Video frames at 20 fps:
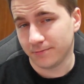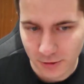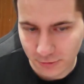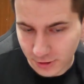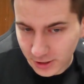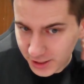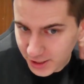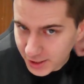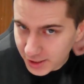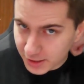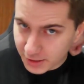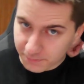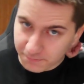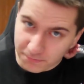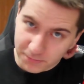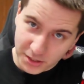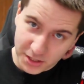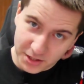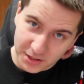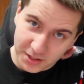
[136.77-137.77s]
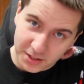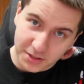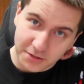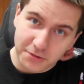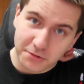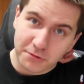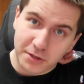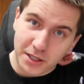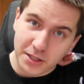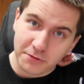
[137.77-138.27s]
Well, yeah, it did
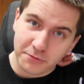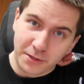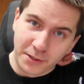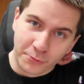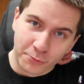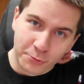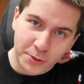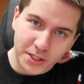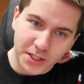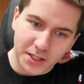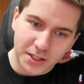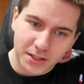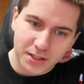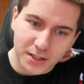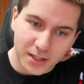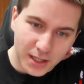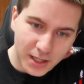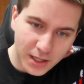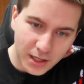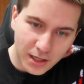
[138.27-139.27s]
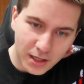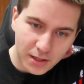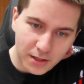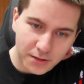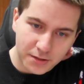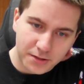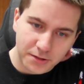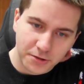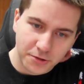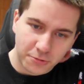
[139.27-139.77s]
arrive in a week,
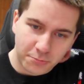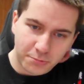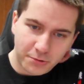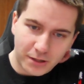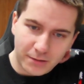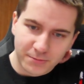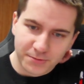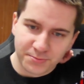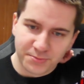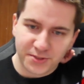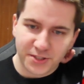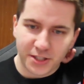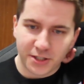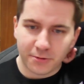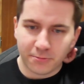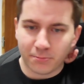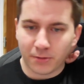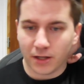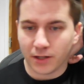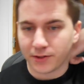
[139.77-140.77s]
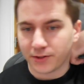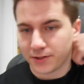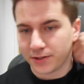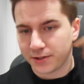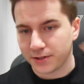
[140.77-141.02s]
and no problems there, but